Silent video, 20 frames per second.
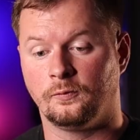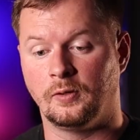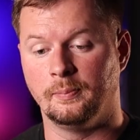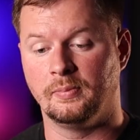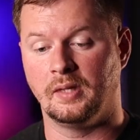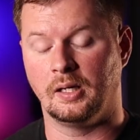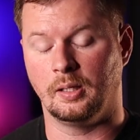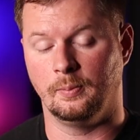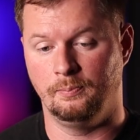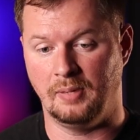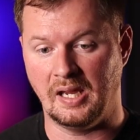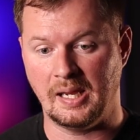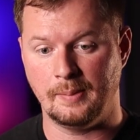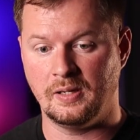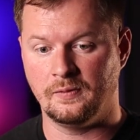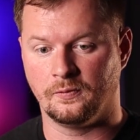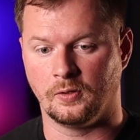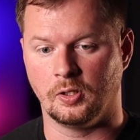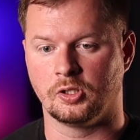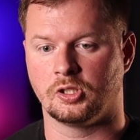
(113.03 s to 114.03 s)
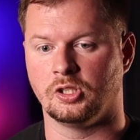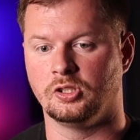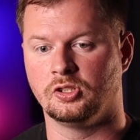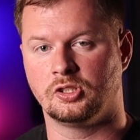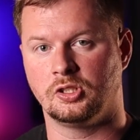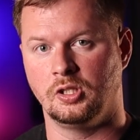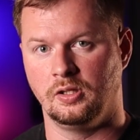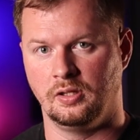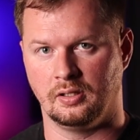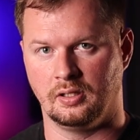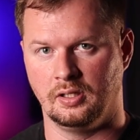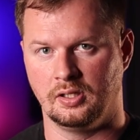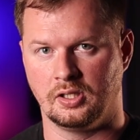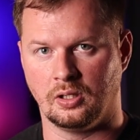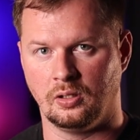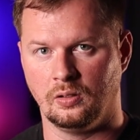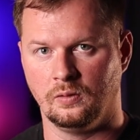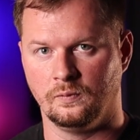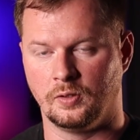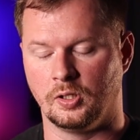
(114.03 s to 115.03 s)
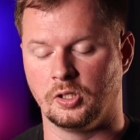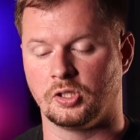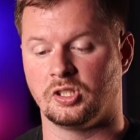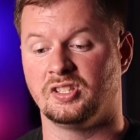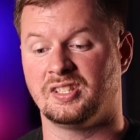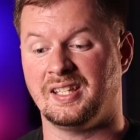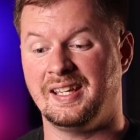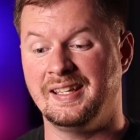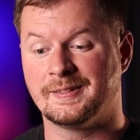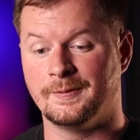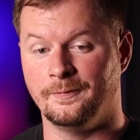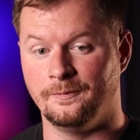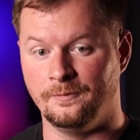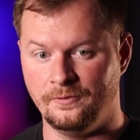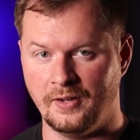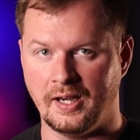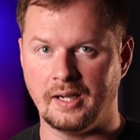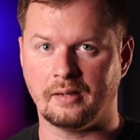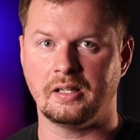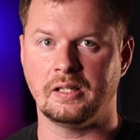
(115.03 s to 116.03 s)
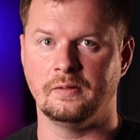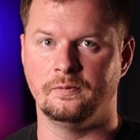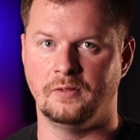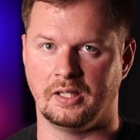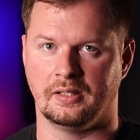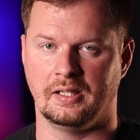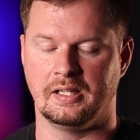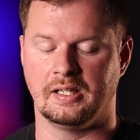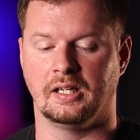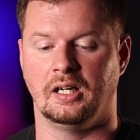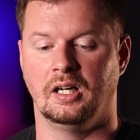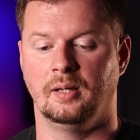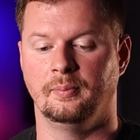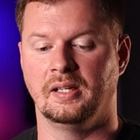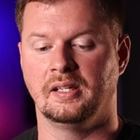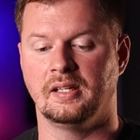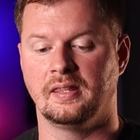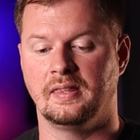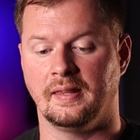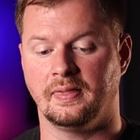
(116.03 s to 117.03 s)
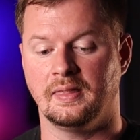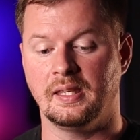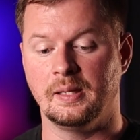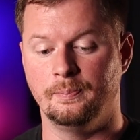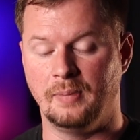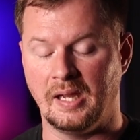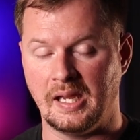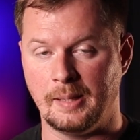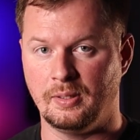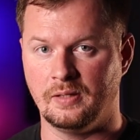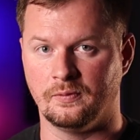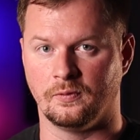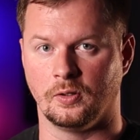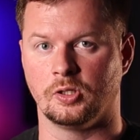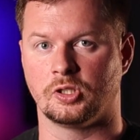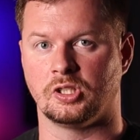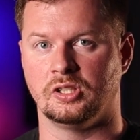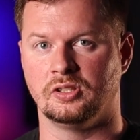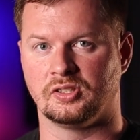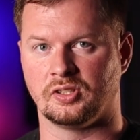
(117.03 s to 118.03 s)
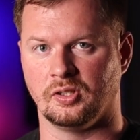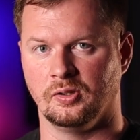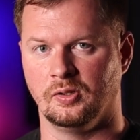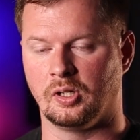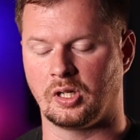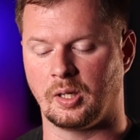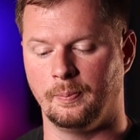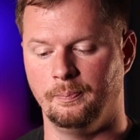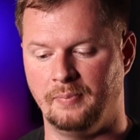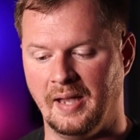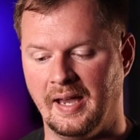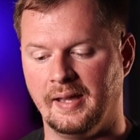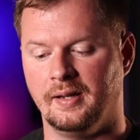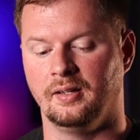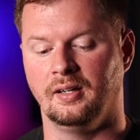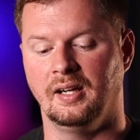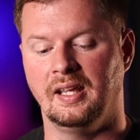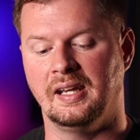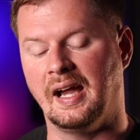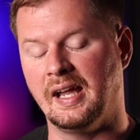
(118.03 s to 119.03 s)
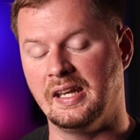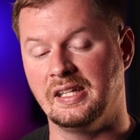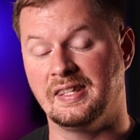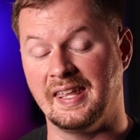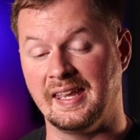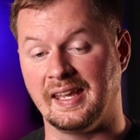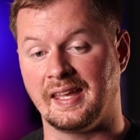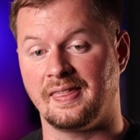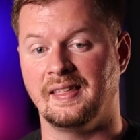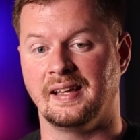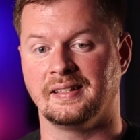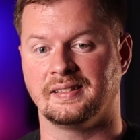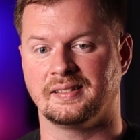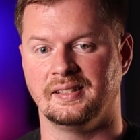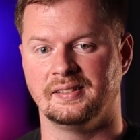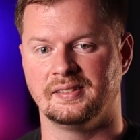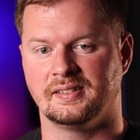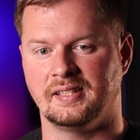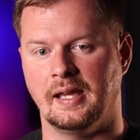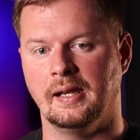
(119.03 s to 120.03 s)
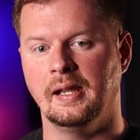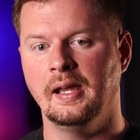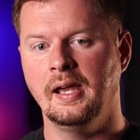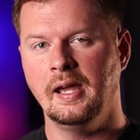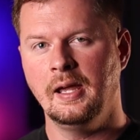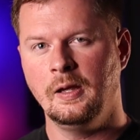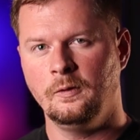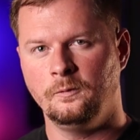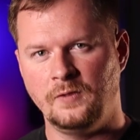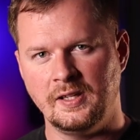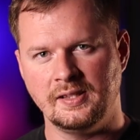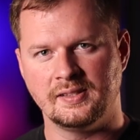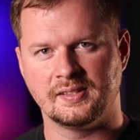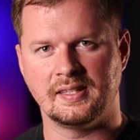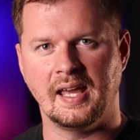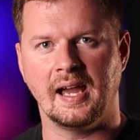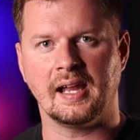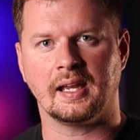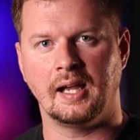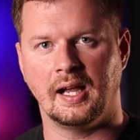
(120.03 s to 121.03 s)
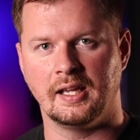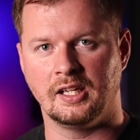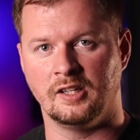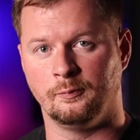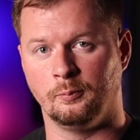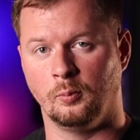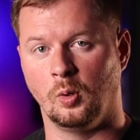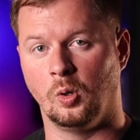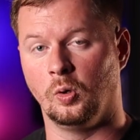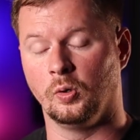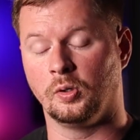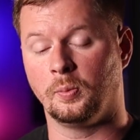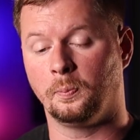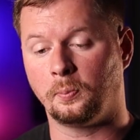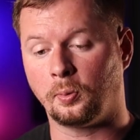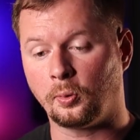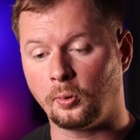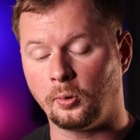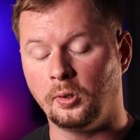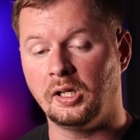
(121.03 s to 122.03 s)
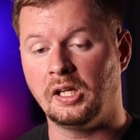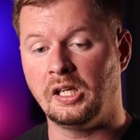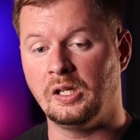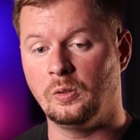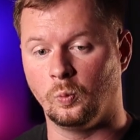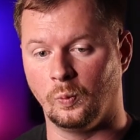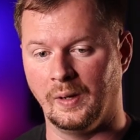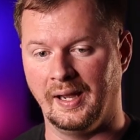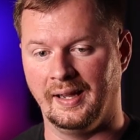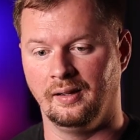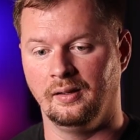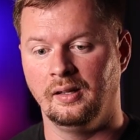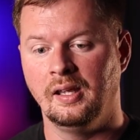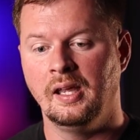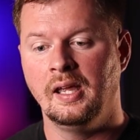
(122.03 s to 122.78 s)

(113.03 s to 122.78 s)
from their baby versions to their adult versions, it's very, very common that the baby versions look better. And I think that sunset fits that kind of mold pretty well.